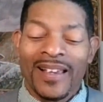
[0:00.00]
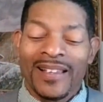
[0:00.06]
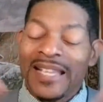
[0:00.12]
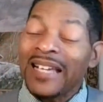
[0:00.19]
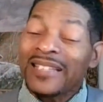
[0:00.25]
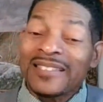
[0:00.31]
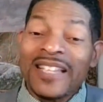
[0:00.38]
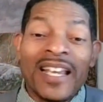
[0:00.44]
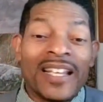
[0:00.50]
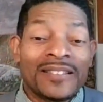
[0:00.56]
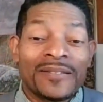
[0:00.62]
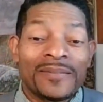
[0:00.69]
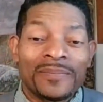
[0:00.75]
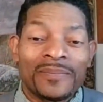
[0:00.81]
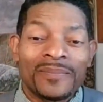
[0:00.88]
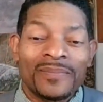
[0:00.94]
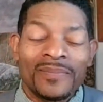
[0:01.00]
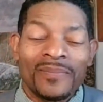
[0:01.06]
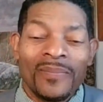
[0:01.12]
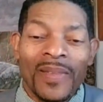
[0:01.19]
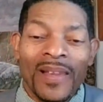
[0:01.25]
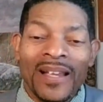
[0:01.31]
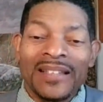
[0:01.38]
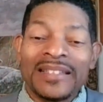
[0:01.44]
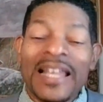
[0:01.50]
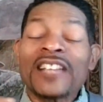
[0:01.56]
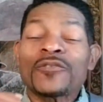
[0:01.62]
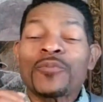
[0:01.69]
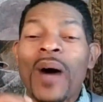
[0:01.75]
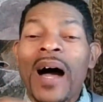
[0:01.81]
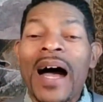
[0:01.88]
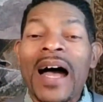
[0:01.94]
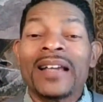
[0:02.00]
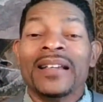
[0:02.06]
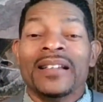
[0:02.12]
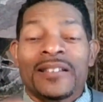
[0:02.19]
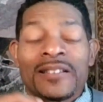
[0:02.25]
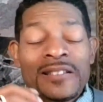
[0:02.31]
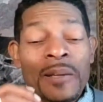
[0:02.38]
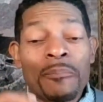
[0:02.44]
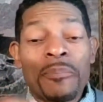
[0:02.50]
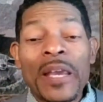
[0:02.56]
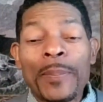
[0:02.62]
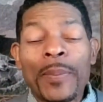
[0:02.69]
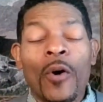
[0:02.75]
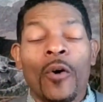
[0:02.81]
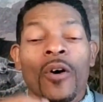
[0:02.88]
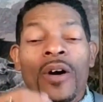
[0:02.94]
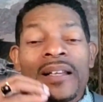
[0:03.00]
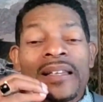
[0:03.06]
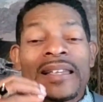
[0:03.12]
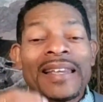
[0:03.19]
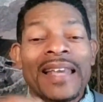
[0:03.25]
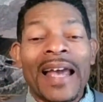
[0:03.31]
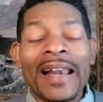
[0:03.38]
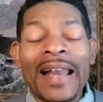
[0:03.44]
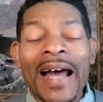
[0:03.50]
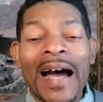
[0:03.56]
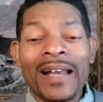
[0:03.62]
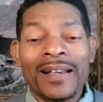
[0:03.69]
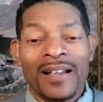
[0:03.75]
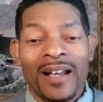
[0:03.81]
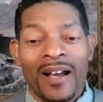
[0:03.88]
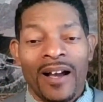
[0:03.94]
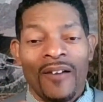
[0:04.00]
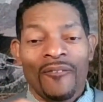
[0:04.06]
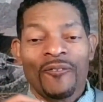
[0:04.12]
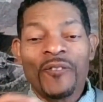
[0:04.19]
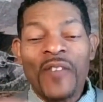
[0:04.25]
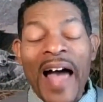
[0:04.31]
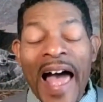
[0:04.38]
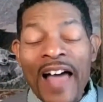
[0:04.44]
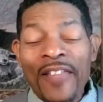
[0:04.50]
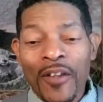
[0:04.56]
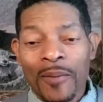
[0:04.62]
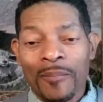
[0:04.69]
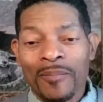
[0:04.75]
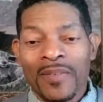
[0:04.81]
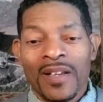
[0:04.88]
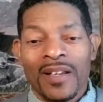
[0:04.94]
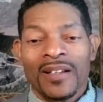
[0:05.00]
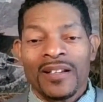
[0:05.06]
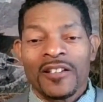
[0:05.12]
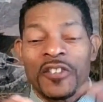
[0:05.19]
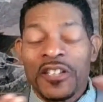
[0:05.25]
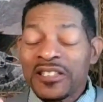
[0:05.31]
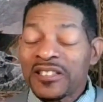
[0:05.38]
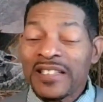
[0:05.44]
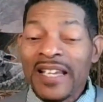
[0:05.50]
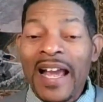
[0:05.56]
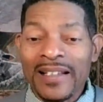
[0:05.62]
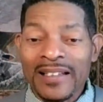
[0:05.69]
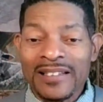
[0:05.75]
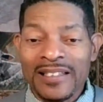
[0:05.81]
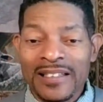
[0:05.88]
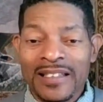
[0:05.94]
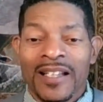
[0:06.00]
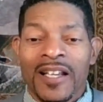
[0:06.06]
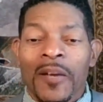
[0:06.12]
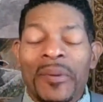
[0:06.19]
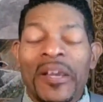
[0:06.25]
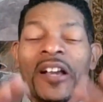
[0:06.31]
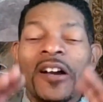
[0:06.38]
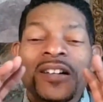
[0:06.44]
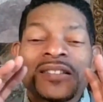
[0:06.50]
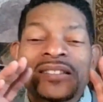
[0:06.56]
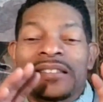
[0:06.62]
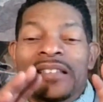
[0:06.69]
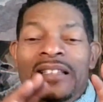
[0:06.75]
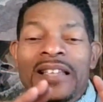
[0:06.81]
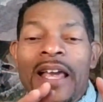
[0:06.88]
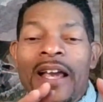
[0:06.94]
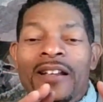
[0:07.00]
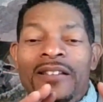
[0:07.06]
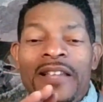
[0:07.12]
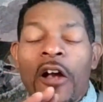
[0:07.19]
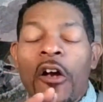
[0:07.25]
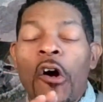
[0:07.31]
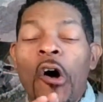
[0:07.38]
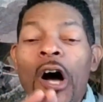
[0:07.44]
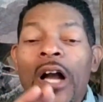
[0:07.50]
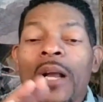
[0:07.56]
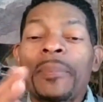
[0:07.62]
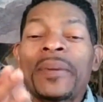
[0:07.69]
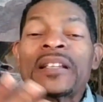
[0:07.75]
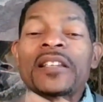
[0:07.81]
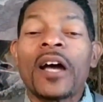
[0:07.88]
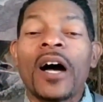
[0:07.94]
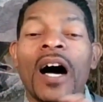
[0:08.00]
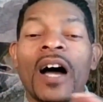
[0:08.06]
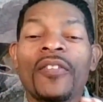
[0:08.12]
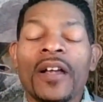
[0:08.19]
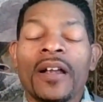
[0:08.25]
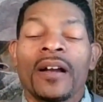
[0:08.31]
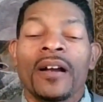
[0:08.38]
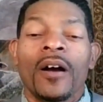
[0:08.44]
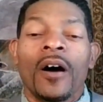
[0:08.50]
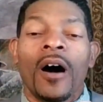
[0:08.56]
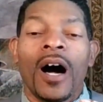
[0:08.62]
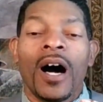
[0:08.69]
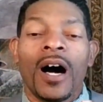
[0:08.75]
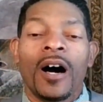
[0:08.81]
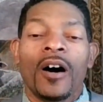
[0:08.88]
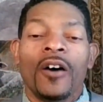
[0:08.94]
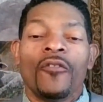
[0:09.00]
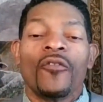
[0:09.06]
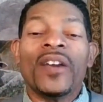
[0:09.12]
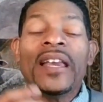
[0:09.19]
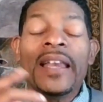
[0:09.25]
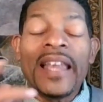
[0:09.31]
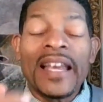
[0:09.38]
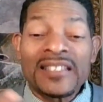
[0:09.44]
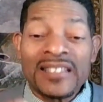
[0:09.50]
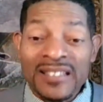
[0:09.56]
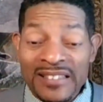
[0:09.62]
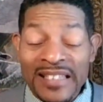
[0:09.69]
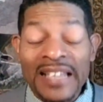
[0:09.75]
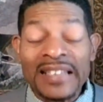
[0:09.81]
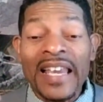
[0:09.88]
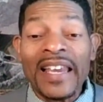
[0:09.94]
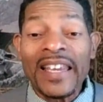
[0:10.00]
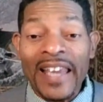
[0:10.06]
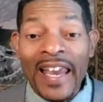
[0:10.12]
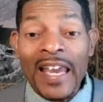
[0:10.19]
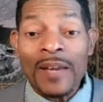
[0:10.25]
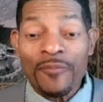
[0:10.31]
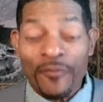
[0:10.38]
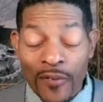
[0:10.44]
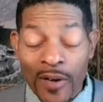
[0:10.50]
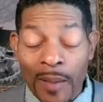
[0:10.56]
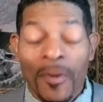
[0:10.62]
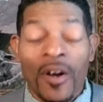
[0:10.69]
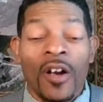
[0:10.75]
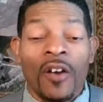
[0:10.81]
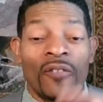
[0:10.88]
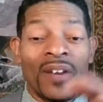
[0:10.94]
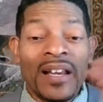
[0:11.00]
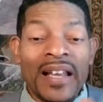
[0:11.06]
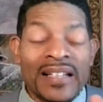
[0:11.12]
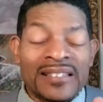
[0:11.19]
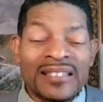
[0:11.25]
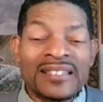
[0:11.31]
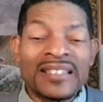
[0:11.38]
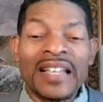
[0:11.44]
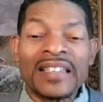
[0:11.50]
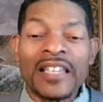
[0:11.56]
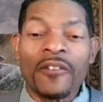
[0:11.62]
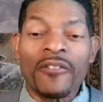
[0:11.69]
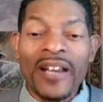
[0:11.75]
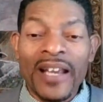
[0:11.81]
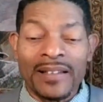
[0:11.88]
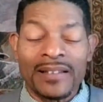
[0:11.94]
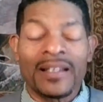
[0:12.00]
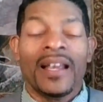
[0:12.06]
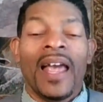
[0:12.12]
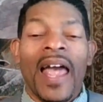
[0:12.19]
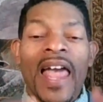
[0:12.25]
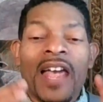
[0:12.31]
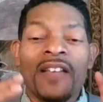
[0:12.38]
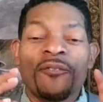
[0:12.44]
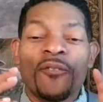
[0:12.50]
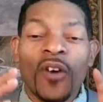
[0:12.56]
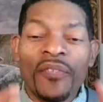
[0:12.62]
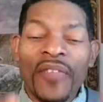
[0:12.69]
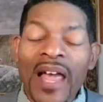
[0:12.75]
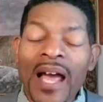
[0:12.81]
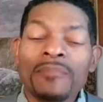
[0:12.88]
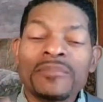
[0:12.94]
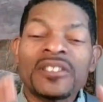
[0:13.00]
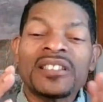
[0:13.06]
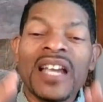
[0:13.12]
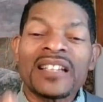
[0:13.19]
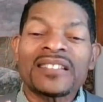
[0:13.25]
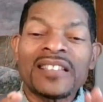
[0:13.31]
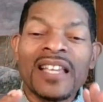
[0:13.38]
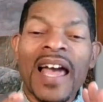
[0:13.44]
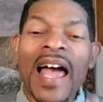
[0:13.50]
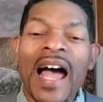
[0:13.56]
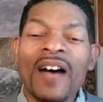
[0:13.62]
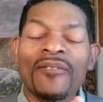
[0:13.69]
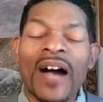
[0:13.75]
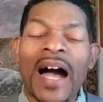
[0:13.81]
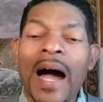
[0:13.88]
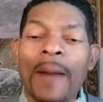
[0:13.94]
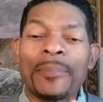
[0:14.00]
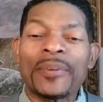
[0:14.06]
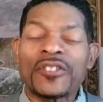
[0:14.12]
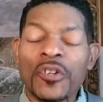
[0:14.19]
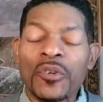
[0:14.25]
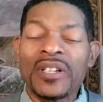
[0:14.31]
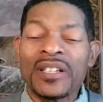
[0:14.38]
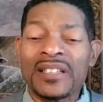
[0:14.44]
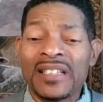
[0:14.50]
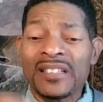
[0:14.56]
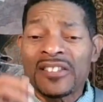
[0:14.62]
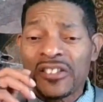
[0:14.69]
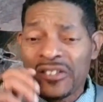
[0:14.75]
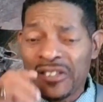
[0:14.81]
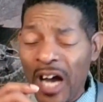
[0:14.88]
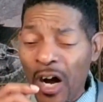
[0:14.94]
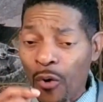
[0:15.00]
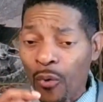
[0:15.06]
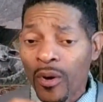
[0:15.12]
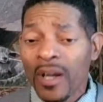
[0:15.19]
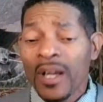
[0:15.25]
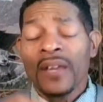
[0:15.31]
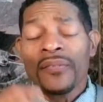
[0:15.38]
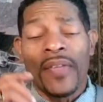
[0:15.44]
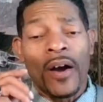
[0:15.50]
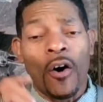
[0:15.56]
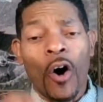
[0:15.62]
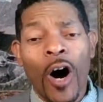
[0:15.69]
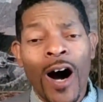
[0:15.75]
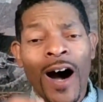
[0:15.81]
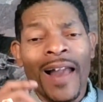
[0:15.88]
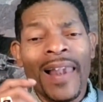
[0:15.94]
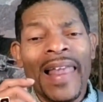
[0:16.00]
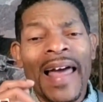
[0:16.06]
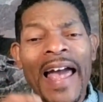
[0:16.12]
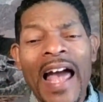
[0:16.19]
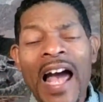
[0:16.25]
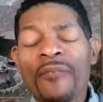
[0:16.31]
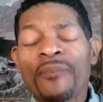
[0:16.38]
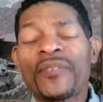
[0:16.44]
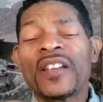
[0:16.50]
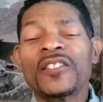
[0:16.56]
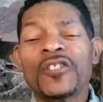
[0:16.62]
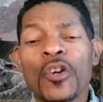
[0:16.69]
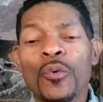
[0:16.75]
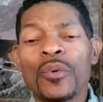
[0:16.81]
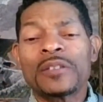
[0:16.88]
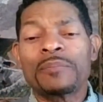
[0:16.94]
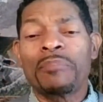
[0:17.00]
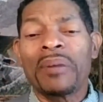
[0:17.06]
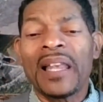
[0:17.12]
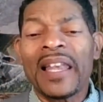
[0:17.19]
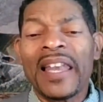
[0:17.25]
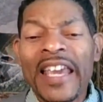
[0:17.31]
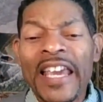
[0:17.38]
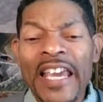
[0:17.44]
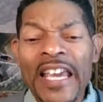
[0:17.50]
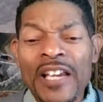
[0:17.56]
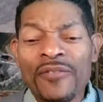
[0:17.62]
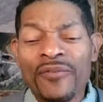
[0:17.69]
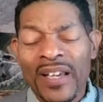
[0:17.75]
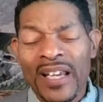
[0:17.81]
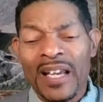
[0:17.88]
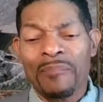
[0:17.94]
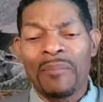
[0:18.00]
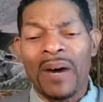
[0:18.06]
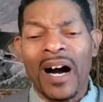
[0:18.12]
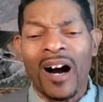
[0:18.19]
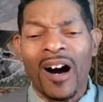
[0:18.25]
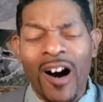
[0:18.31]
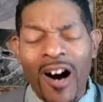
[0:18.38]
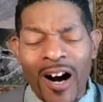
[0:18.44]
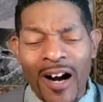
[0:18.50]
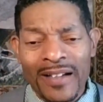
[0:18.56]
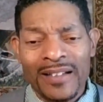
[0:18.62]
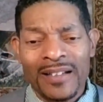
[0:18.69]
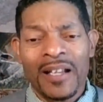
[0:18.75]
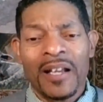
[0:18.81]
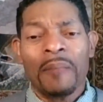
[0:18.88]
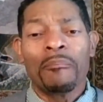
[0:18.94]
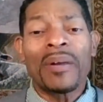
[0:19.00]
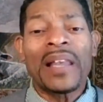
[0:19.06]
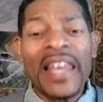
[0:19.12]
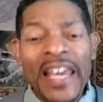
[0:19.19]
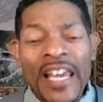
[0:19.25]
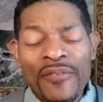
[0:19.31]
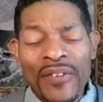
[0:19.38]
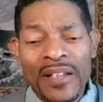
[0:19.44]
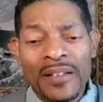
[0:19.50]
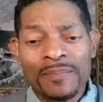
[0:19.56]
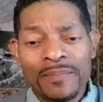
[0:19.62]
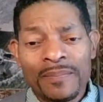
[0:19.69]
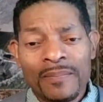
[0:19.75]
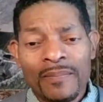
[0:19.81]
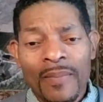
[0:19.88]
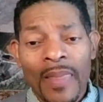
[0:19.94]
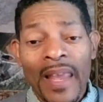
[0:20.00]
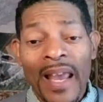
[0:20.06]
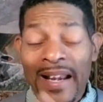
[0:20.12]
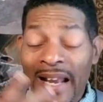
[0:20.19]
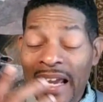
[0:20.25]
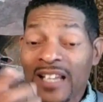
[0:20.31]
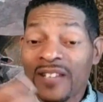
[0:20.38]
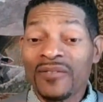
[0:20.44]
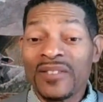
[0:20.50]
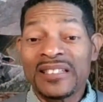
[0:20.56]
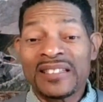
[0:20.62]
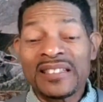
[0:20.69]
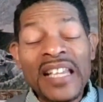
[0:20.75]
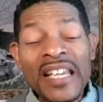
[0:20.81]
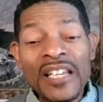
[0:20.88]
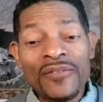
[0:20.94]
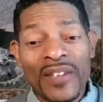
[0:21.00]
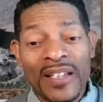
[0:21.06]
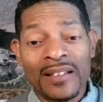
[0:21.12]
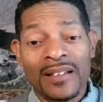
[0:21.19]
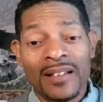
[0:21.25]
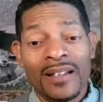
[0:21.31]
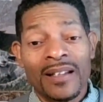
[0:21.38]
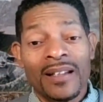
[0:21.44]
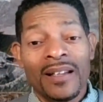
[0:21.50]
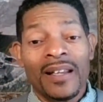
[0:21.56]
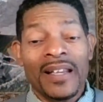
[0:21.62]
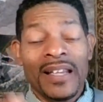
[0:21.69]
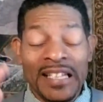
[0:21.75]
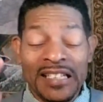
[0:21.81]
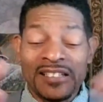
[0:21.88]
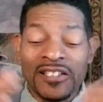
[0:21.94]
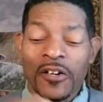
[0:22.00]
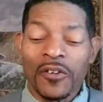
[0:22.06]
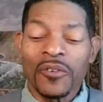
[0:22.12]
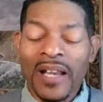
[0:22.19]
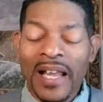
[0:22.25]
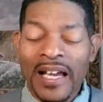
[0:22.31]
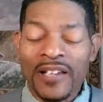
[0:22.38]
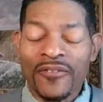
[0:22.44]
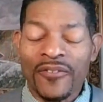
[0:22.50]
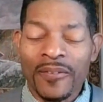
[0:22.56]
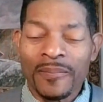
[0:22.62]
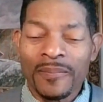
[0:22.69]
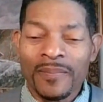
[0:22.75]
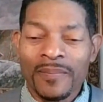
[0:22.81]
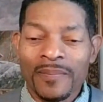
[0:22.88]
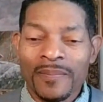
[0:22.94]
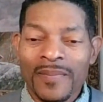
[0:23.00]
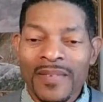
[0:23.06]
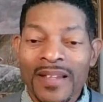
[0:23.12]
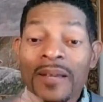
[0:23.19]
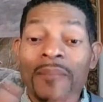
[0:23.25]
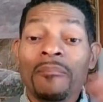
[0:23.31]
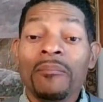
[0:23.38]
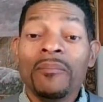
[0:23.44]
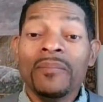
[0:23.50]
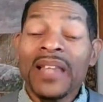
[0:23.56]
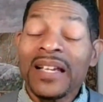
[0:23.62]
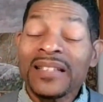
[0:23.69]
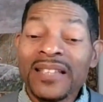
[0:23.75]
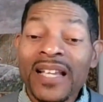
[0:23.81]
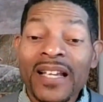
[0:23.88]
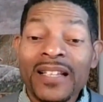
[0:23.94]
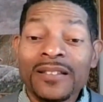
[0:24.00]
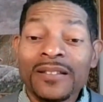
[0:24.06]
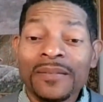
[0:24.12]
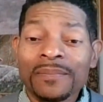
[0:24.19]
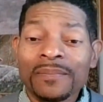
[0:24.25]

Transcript: That's it. That's why some people cannot fathom Christianity because they're, they're caught up into other uh, religions that they came from, religions that they're in. And for them just to have the opportunity to know that all I have to do is believe in my heart, believe it, and I can receive it. Eternal life. That's it.